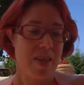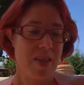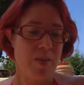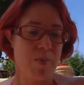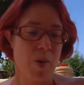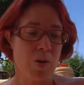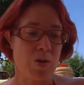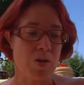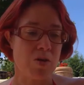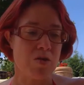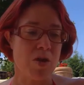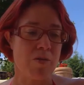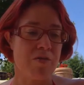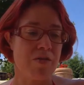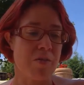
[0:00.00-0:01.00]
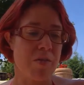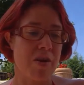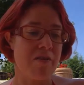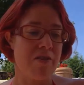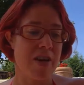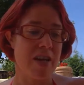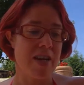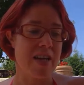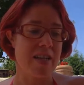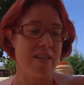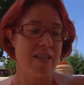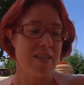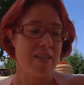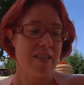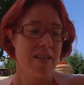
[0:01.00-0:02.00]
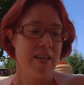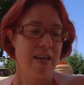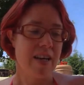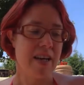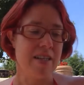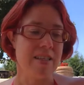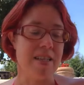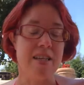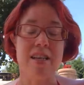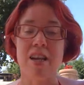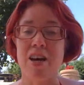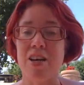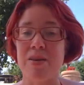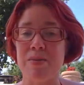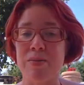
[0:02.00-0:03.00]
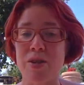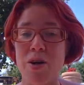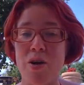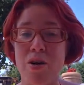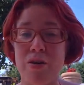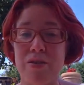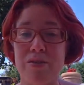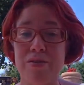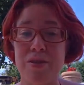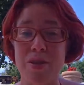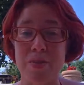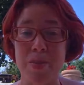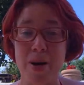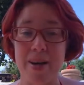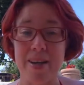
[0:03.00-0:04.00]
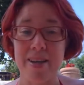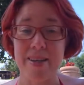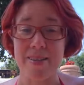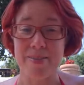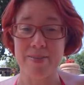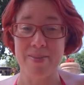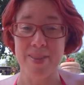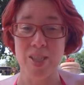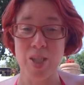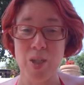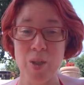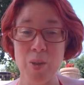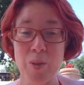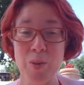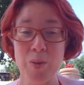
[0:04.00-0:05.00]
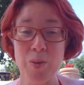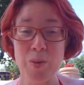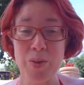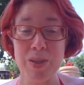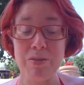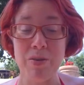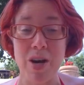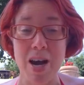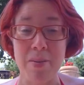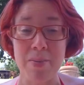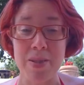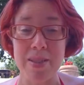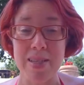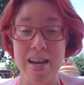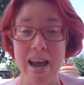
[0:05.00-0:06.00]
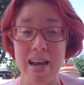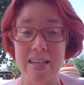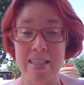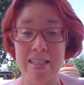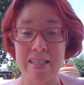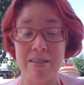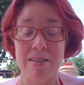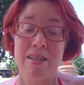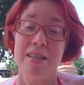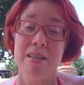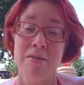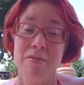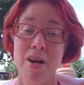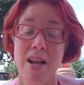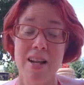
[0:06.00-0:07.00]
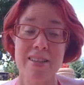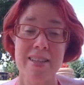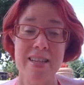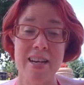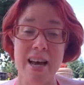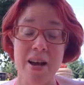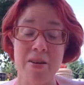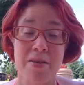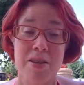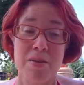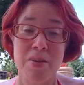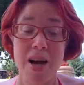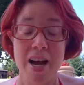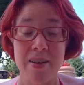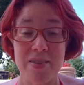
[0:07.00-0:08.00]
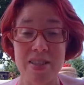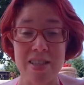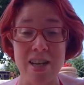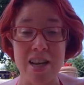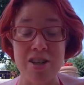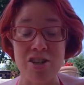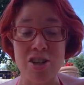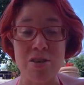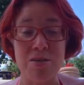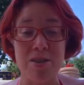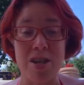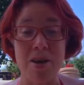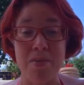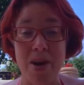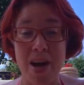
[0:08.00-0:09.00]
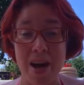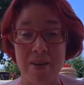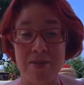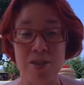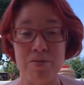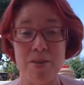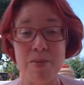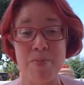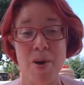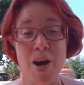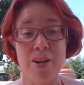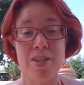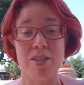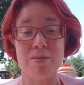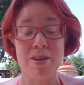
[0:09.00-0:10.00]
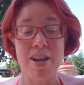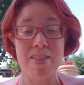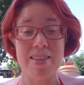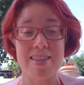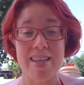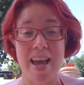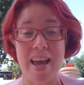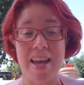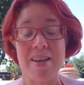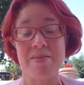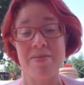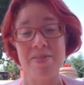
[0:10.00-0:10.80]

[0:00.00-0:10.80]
The bottle dropped from my fingers as he climbed off the bike. Ooh, and what happens next? Well, you know, you might have to stay tuned and I might have to read part two another day.